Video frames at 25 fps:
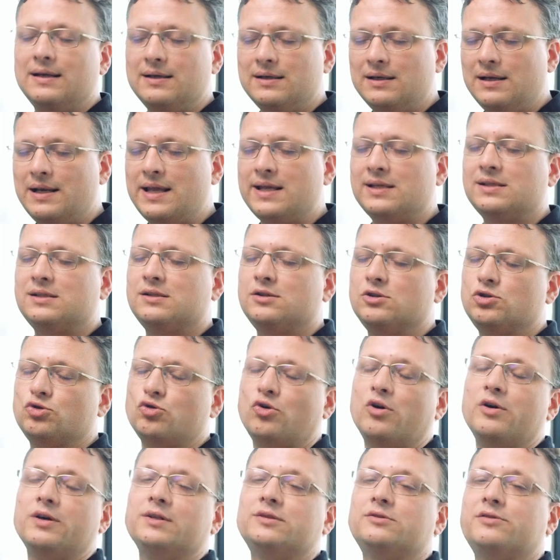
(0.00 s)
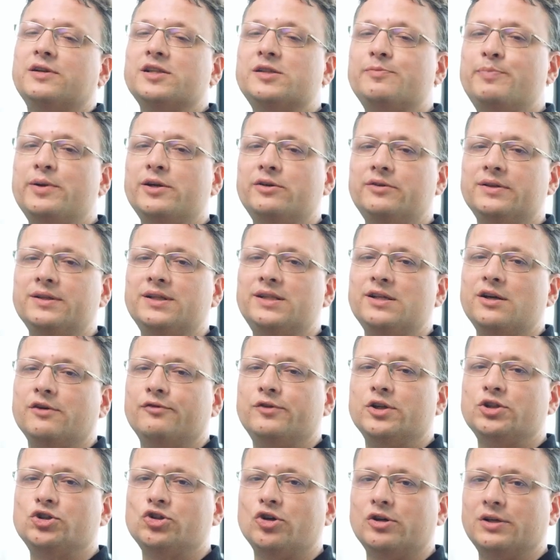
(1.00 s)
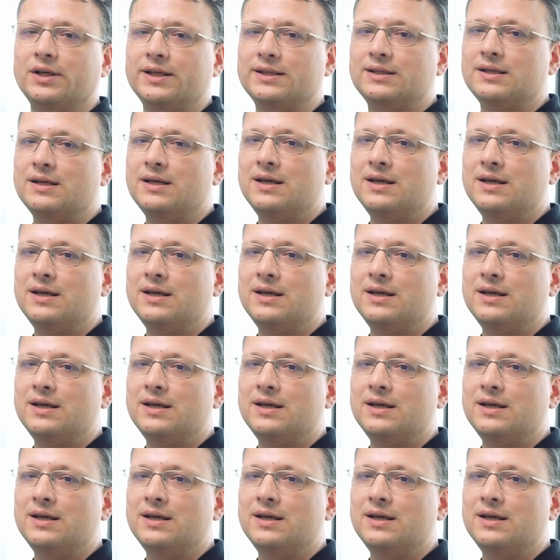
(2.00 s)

less strong transparency of the chocolate.